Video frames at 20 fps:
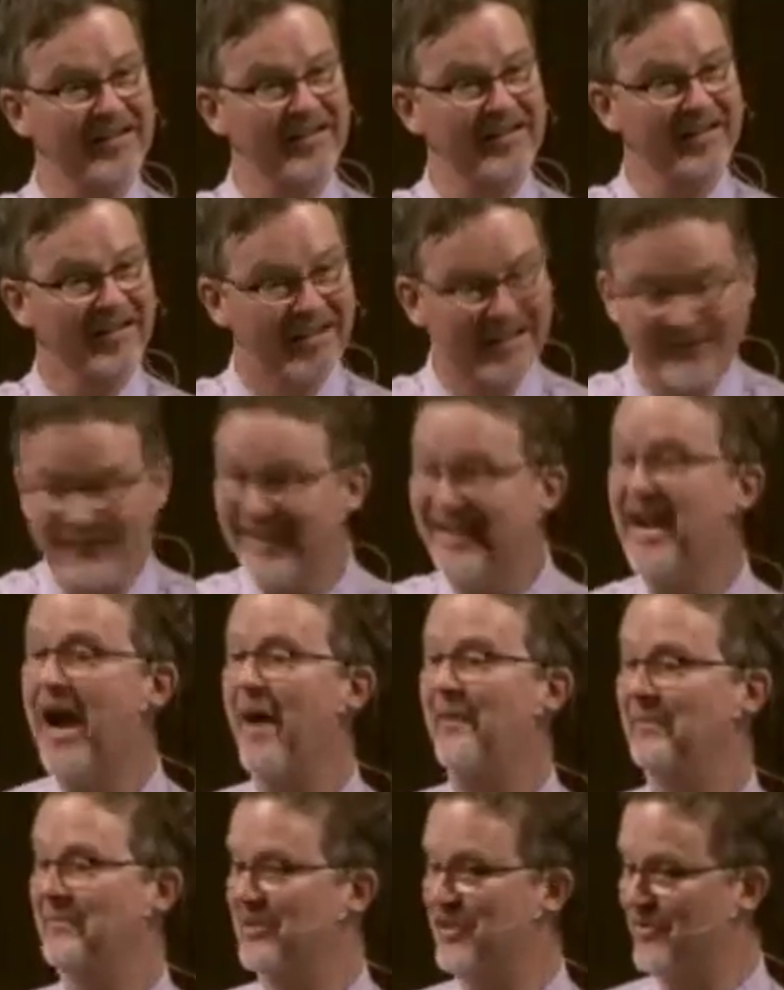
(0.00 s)
living
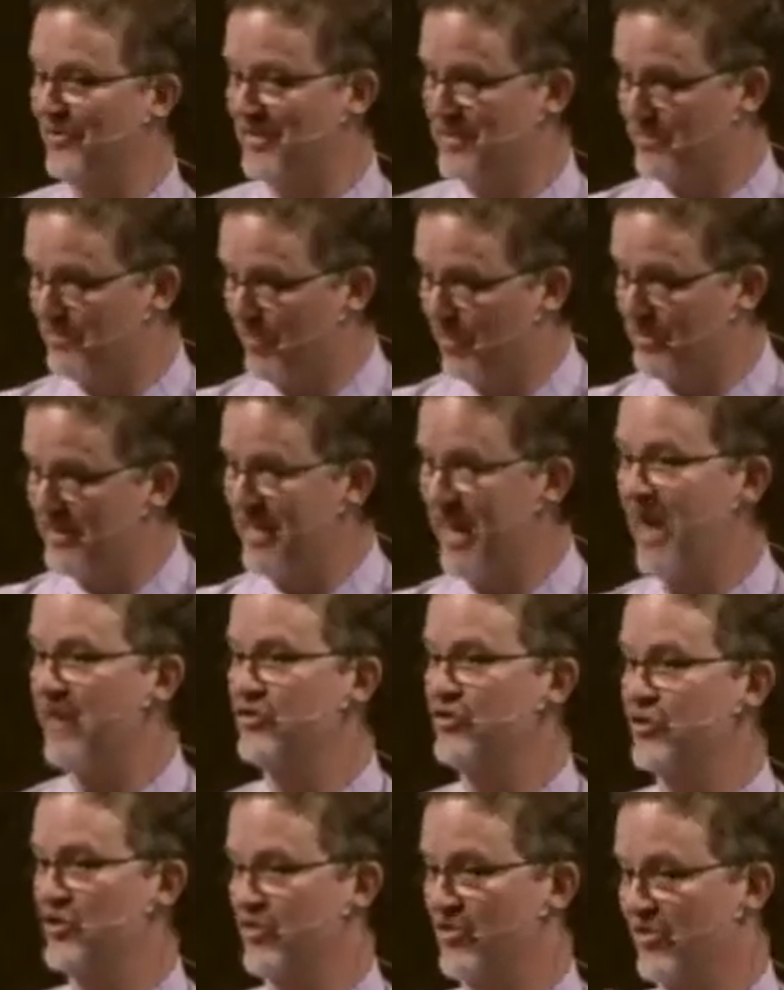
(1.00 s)
up to its
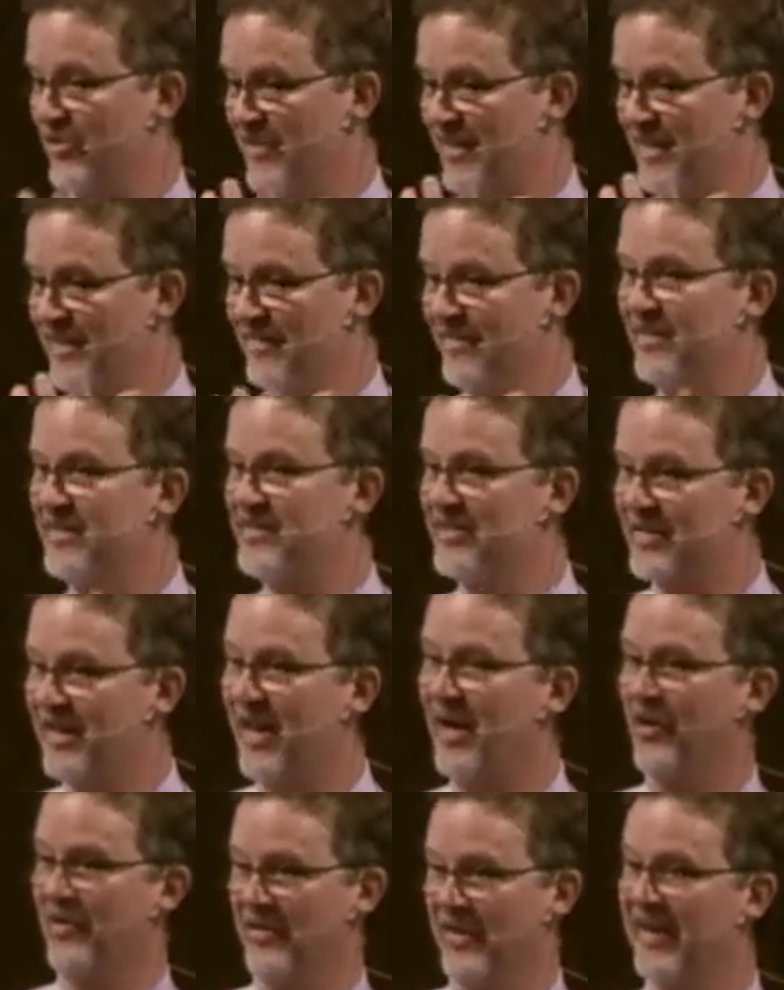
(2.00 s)
potential in this
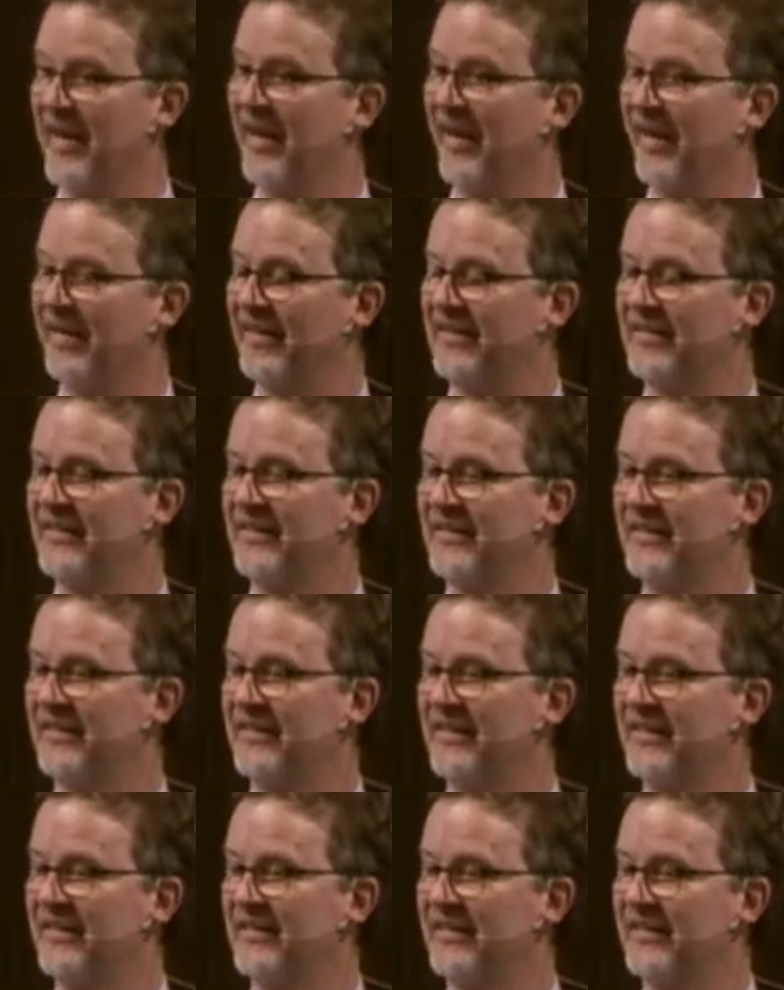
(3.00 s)
area.
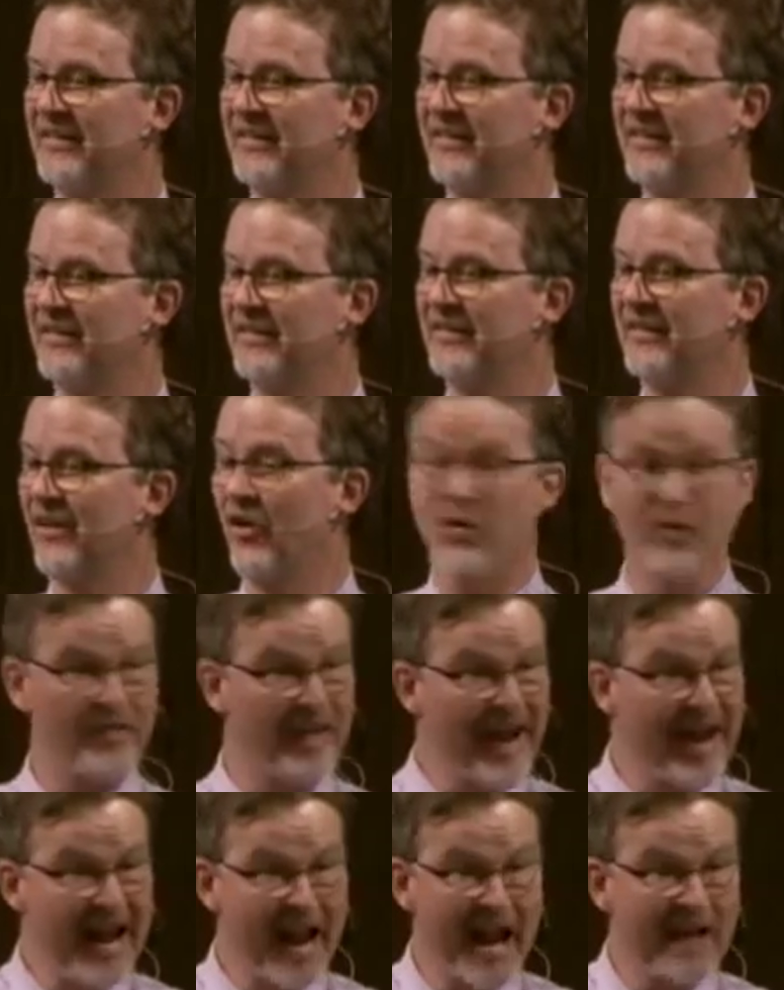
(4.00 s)
Oh,
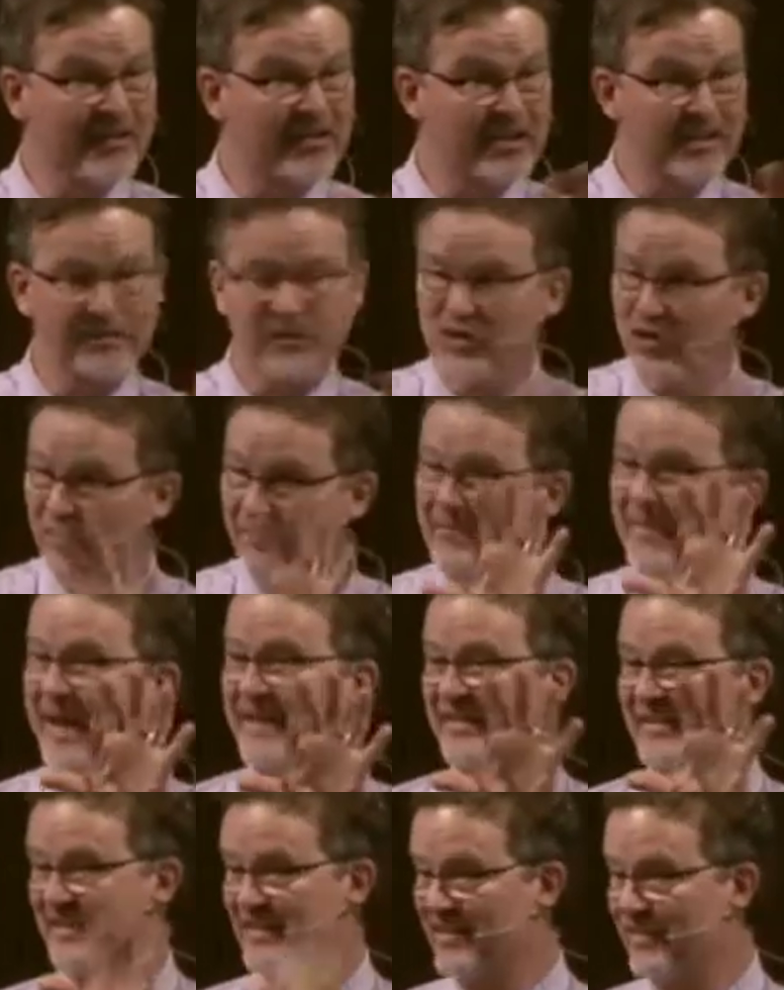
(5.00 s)
they had some
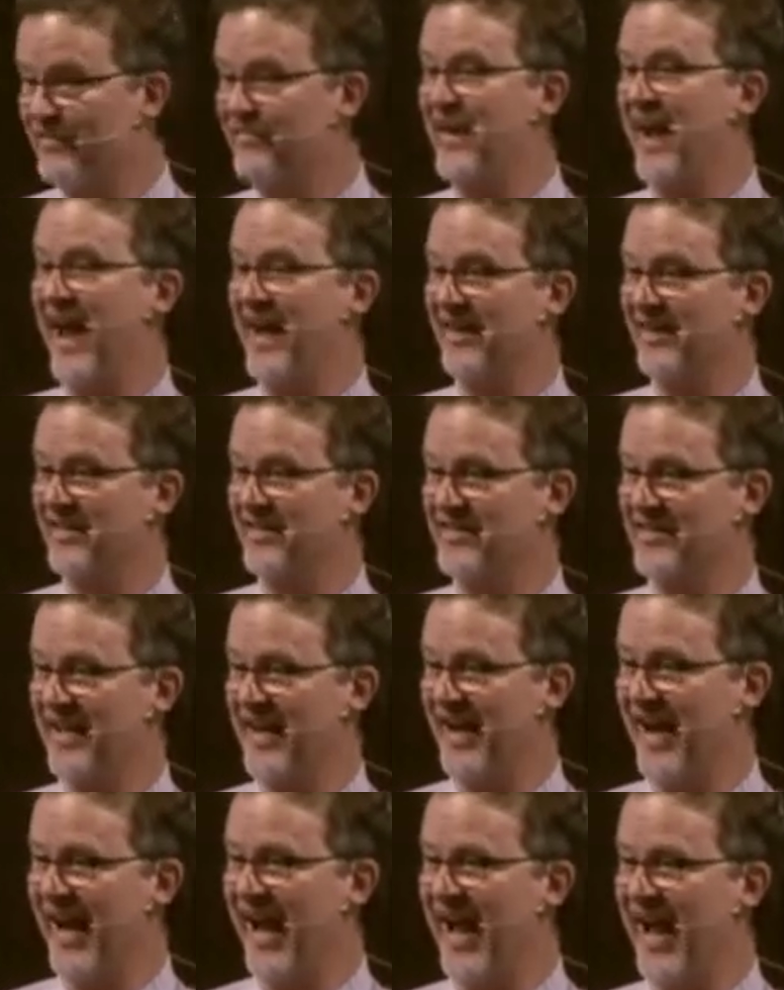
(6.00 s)
tremendous advantage.
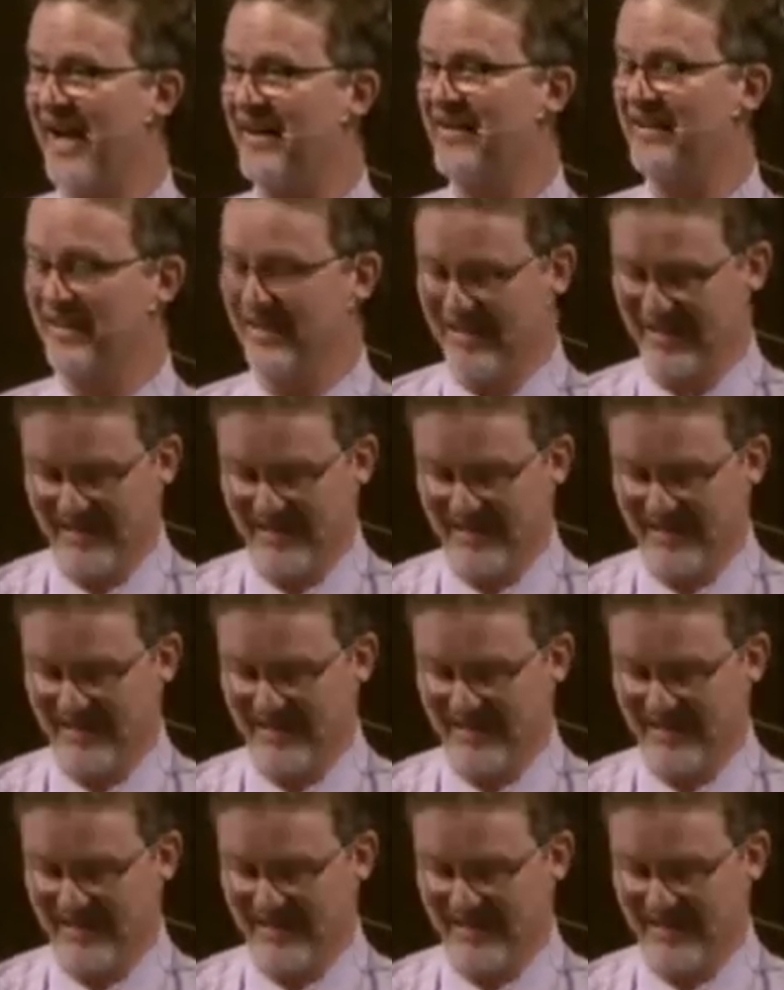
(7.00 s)
They had